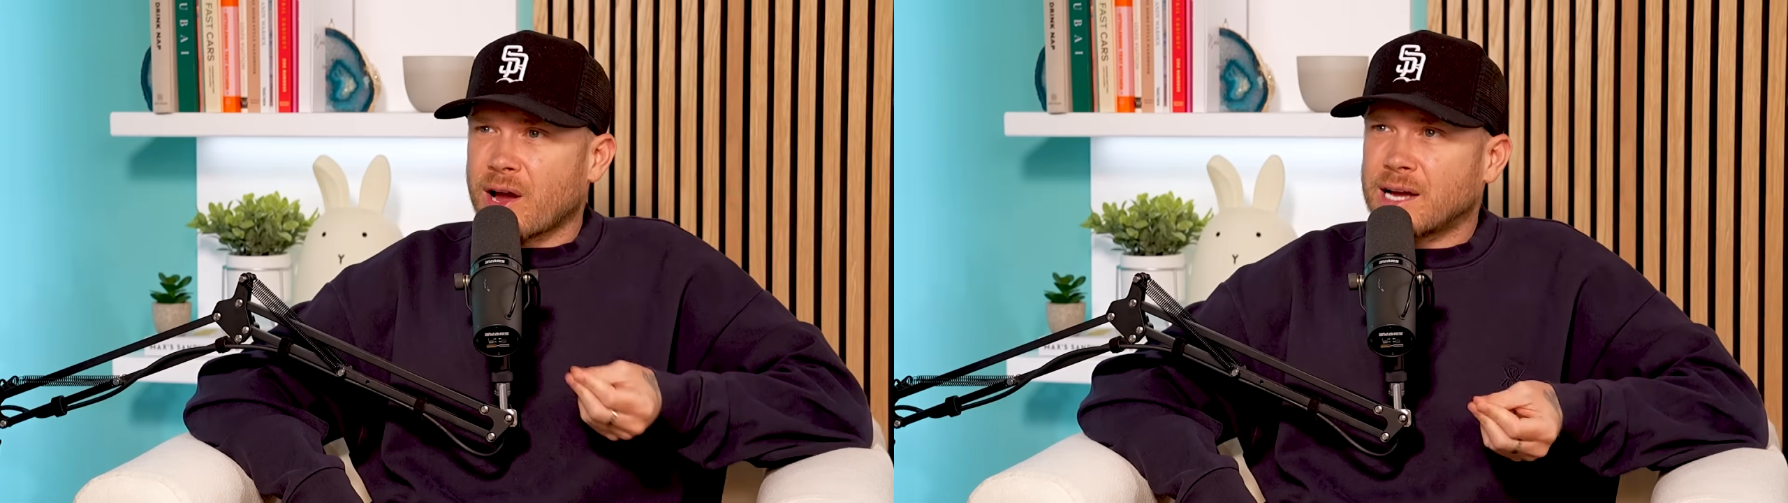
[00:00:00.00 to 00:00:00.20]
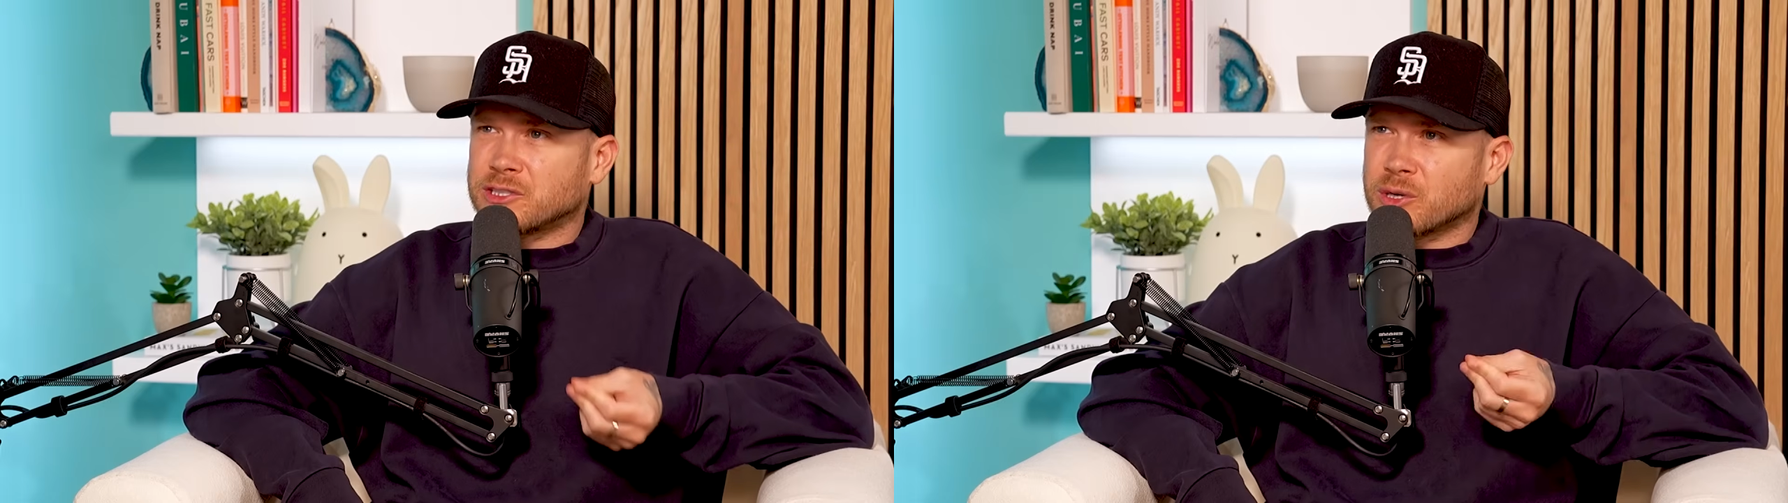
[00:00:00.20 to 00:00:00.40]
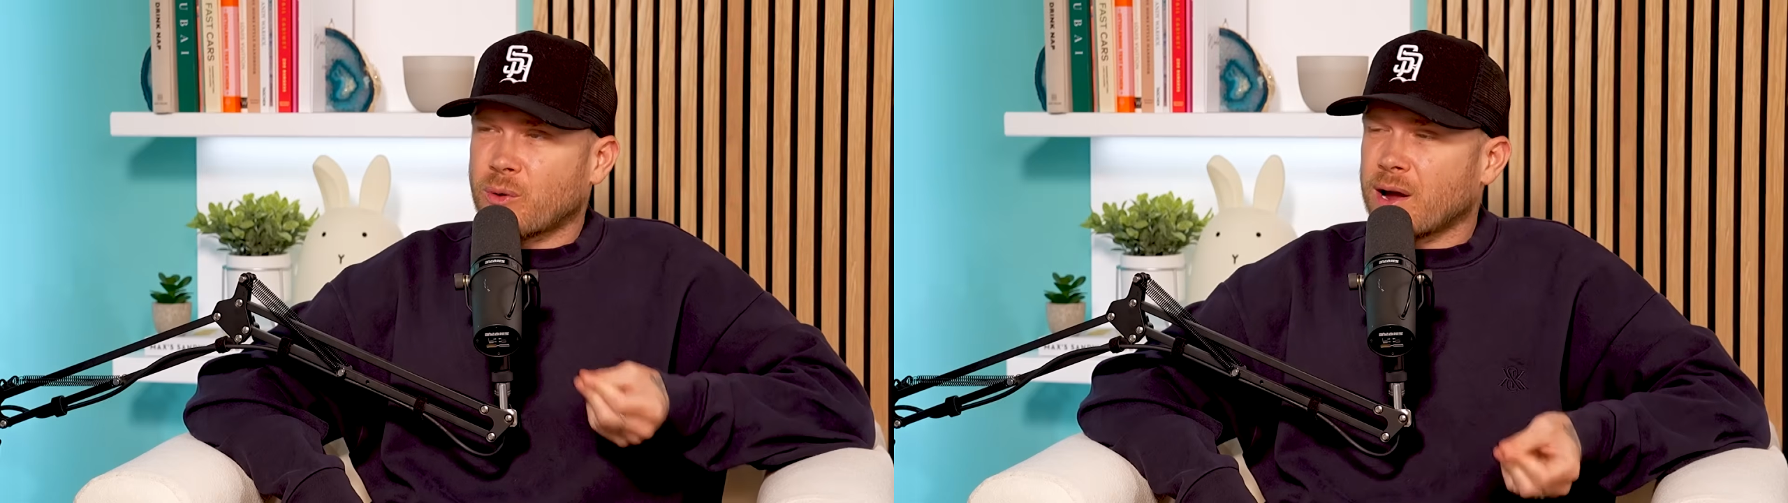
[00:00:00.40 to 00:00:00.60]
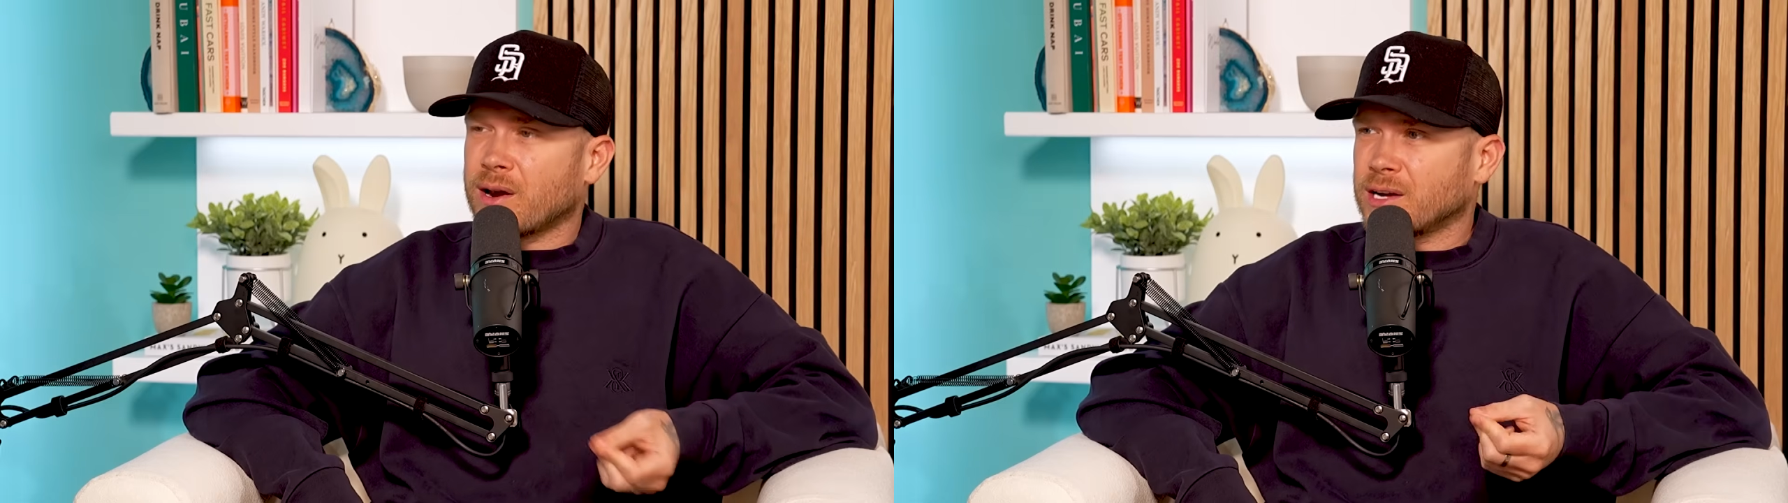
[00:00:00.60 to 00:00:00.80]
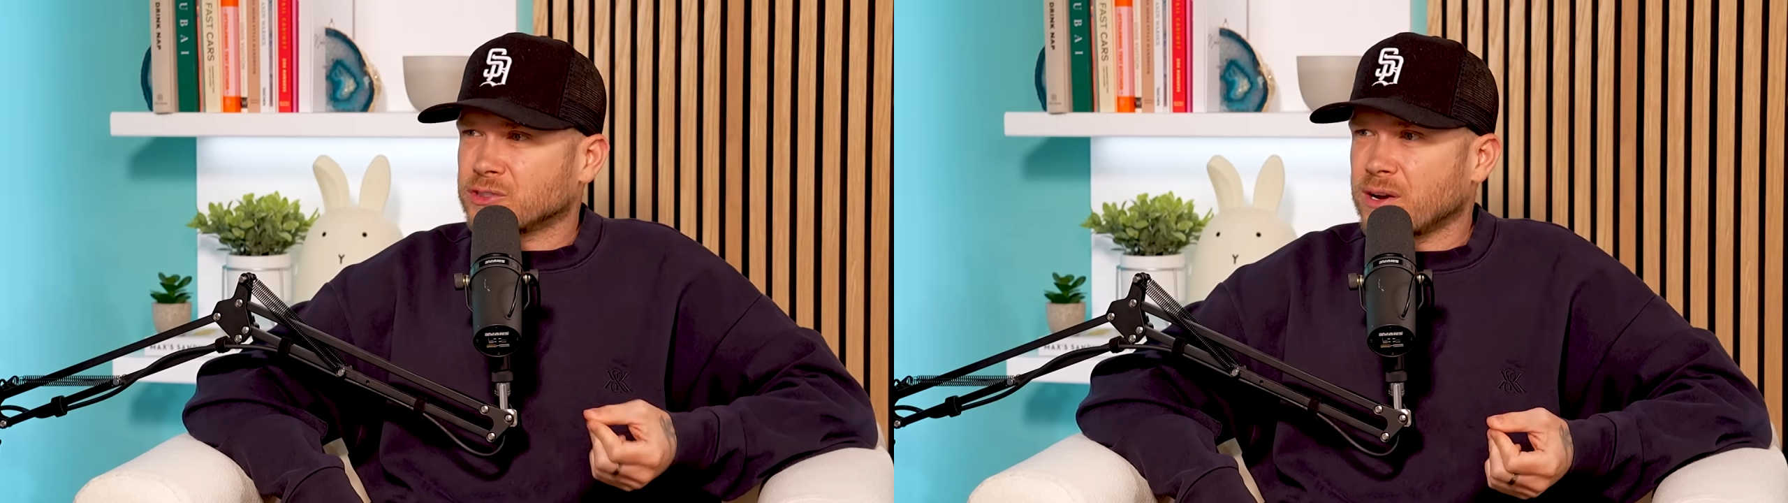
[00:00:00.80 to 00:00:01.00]
actually quite
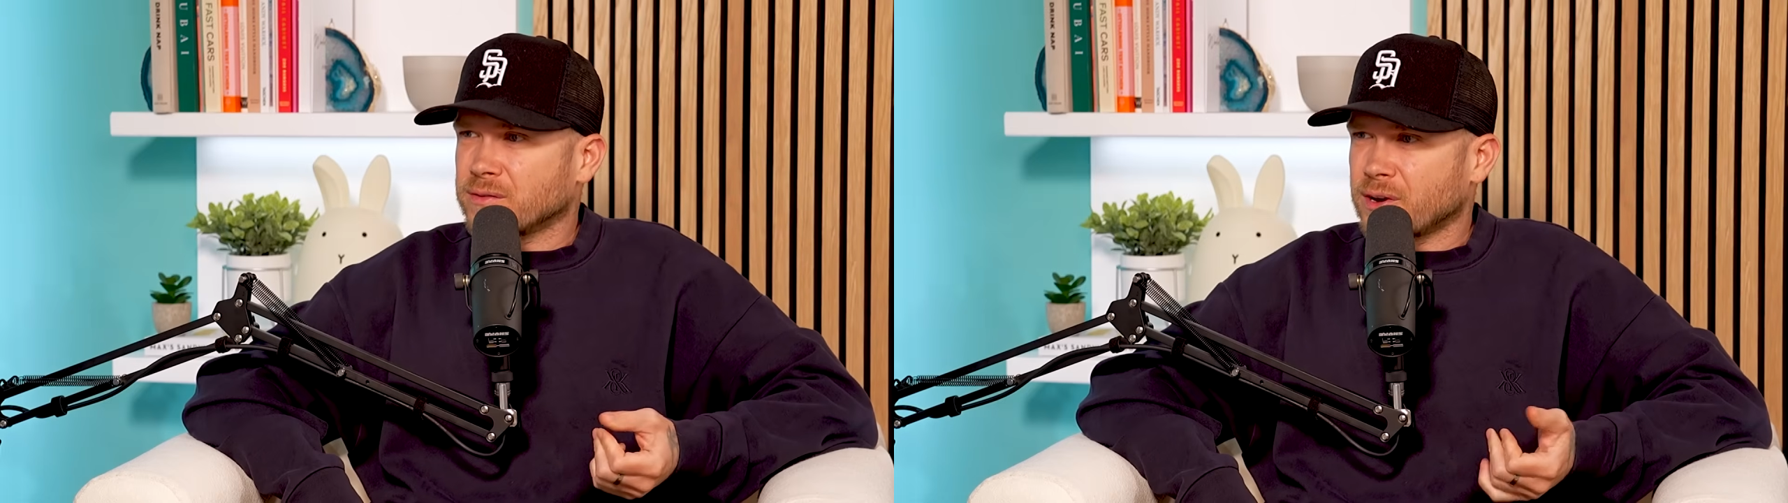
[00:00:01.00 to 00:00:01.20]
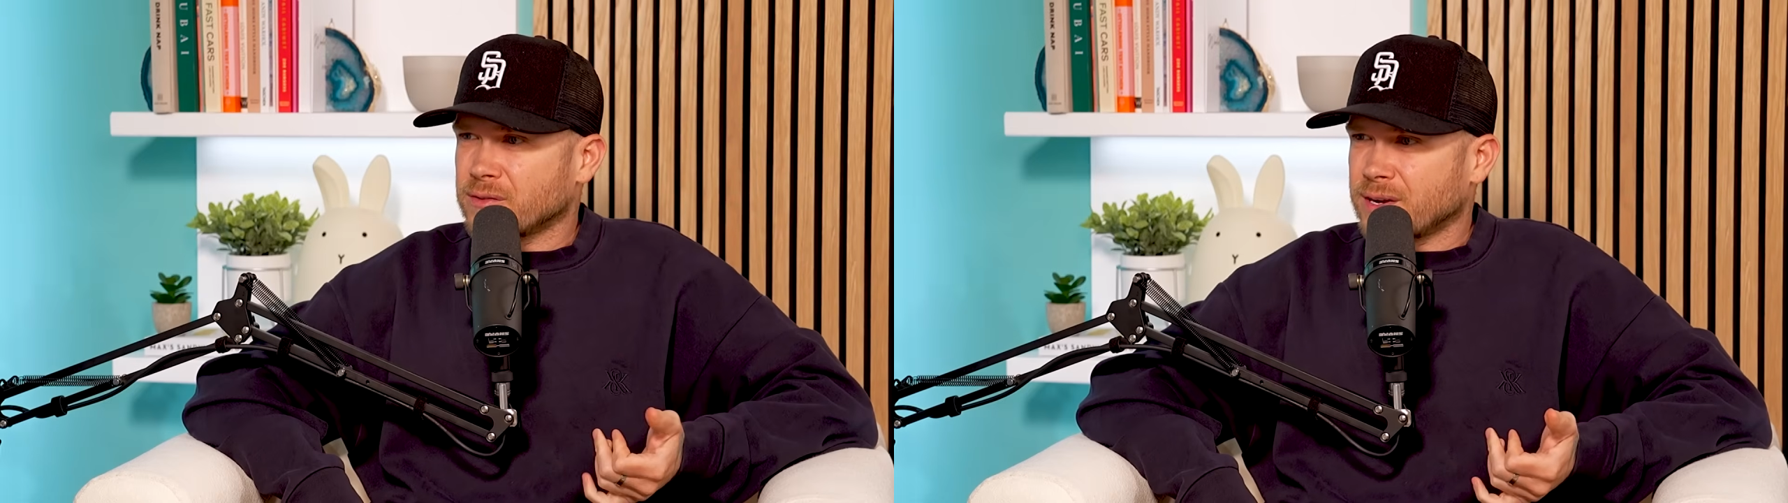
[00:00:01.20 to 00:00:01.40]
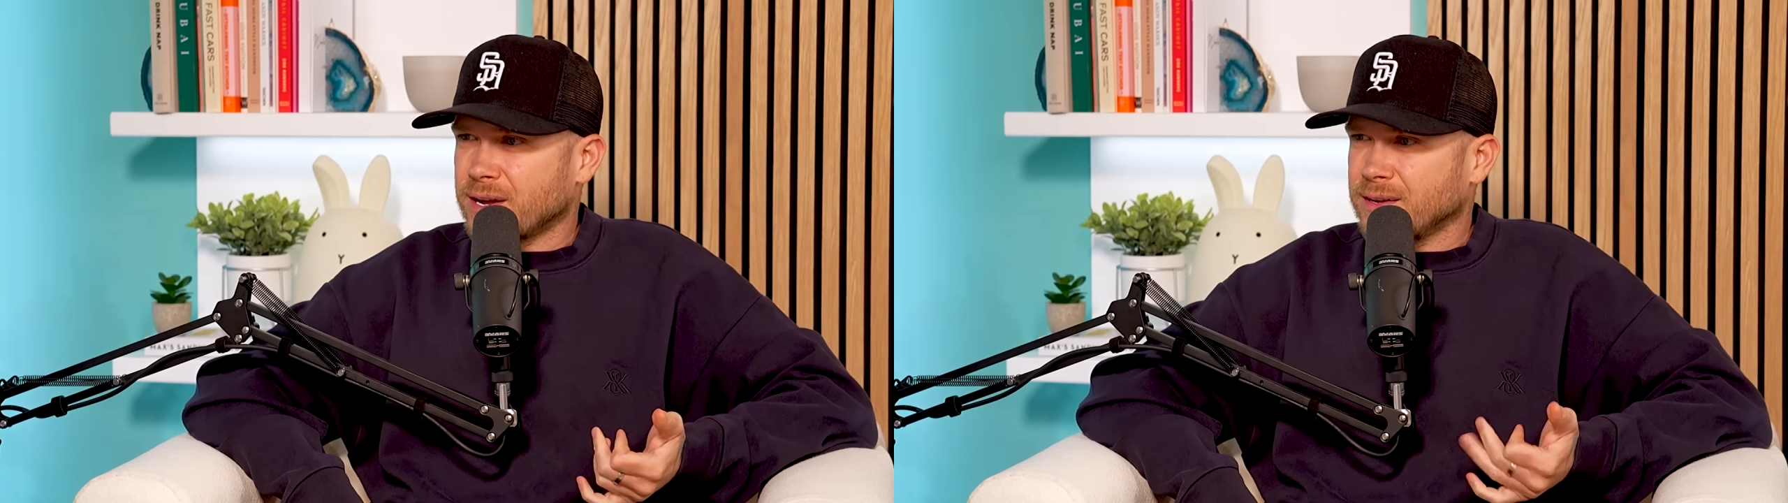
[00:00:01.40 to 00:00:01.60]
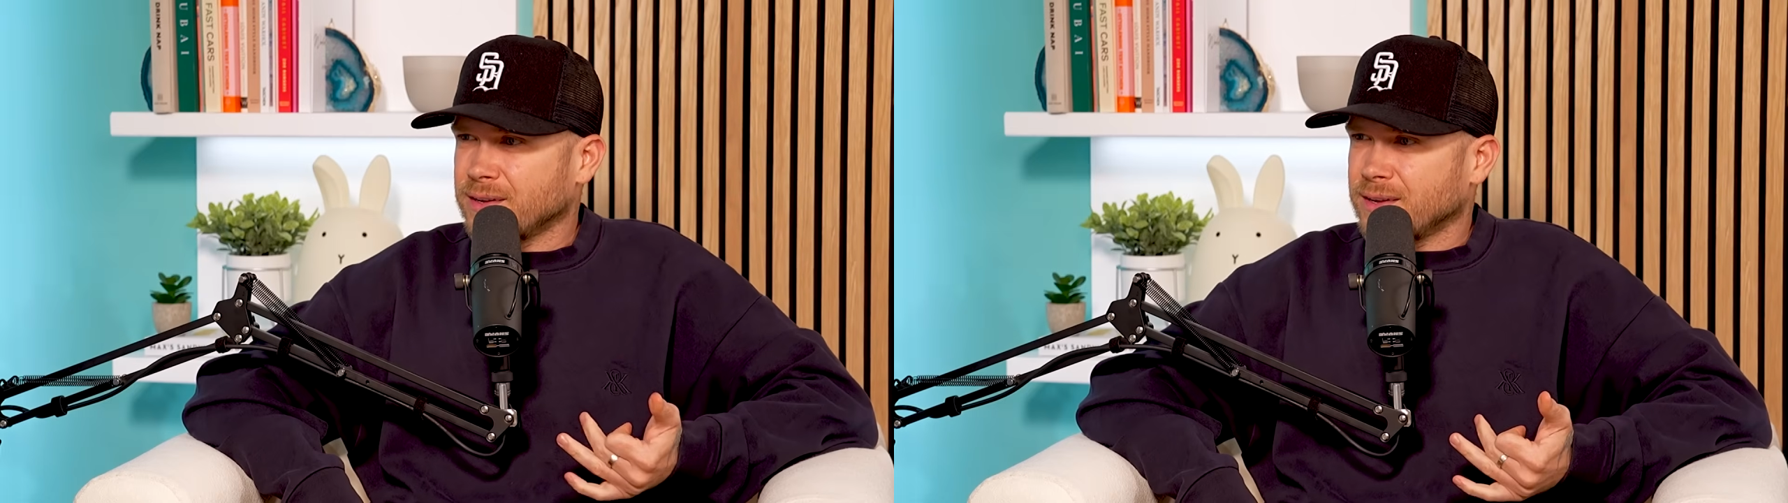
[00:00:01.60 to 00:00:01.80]
like driving over there.